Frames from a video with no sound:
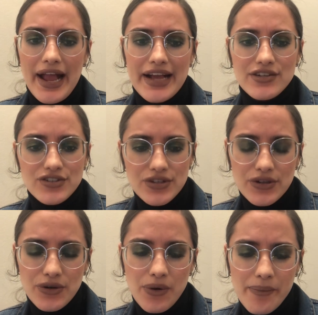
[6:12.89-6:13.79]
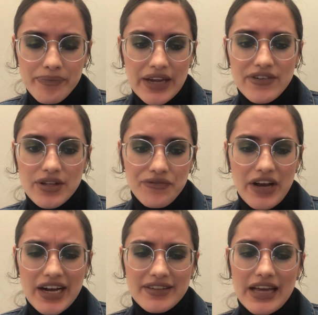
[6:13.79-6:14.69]
And two, given the
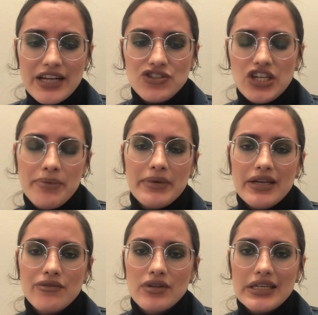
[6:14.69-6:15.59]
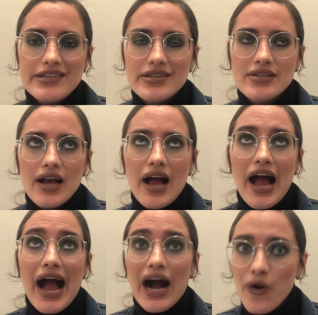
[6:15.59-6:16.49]
fact that Jimin releases
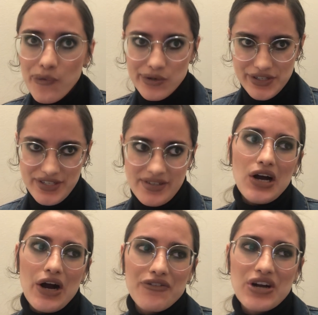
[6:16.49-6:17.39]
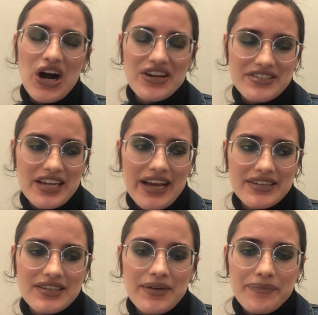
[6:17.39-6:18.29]
hours of
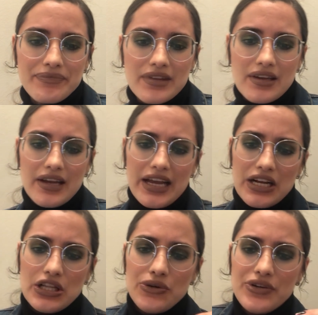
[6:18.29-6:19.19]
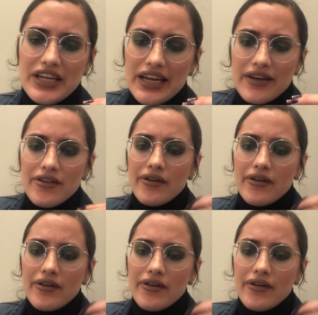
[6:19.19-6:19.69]
content, including,